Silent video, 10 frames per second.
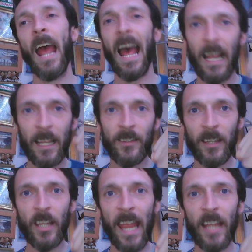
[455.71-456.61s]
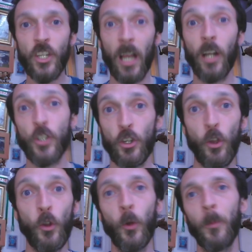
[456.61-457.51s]
and Challenger
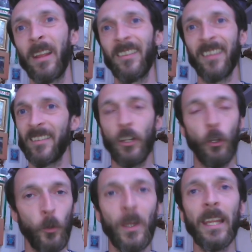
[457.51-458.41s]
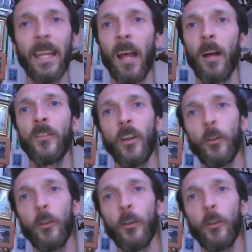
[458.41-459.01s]
Euro, because it's the European calendar.